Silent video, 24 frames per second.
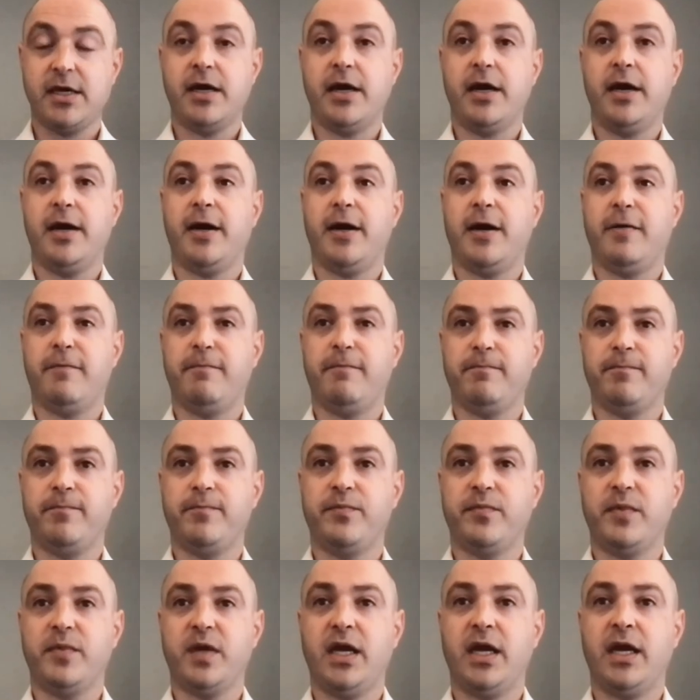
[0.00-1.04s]

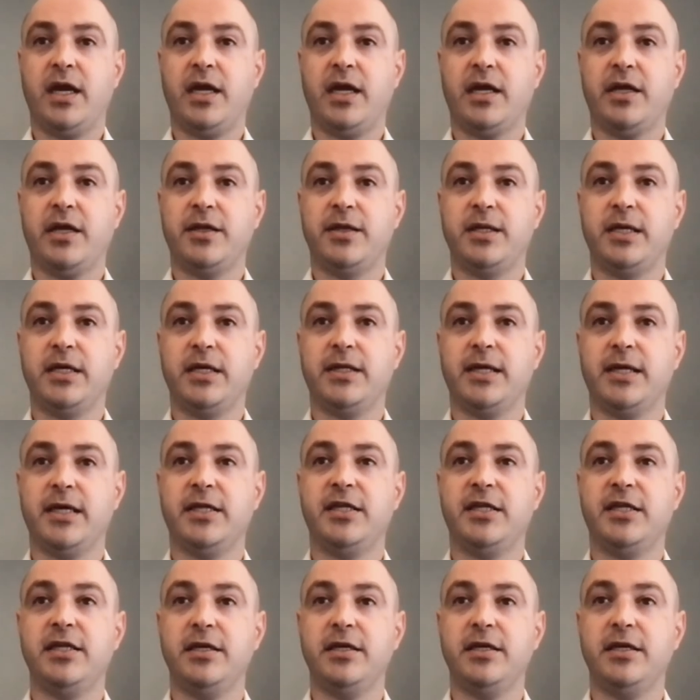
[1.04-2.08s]
And I think that
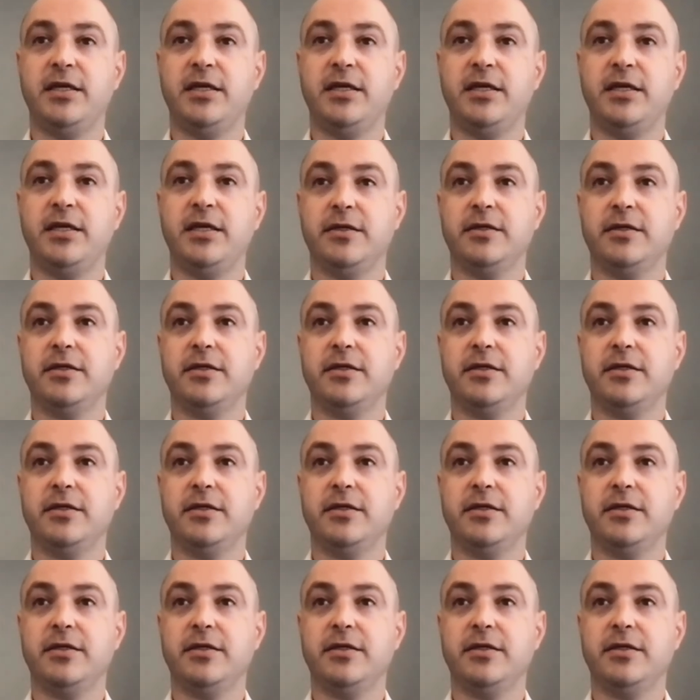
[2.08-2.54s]
the